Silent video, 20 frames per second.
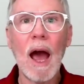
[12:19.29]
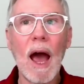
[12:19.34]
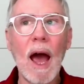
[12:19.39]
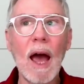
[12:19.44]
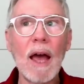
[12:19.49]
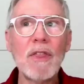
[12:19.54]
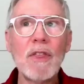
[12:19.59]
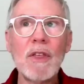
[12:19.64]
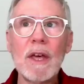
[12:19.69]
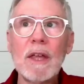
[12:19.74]

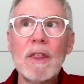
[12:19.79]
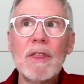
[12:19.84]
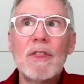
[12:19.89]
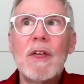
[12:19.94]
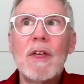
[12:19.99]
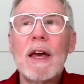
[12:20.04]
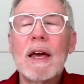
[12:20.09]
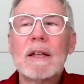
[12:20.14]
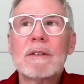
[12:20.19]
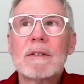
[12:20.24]
I think
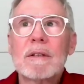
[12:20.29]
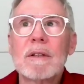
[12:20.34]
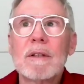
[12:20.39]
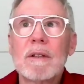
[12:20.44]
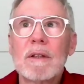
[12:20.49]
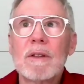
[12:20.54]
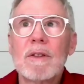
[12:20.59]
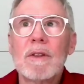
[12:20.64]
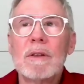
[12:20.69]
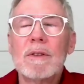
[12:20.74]
that
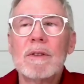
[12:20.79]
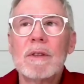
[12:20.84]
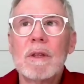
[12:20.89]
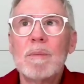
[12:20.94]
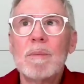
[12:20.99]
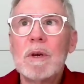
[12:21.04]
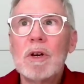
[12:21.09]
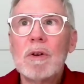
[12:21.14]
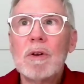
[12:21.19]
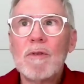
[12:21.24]
the
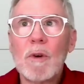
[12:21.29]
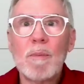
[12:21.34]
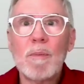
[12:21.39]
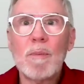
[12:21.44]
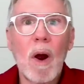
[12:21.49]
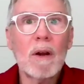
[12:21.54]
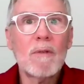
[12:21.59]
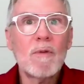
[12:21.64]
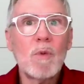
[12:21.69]
beautiful part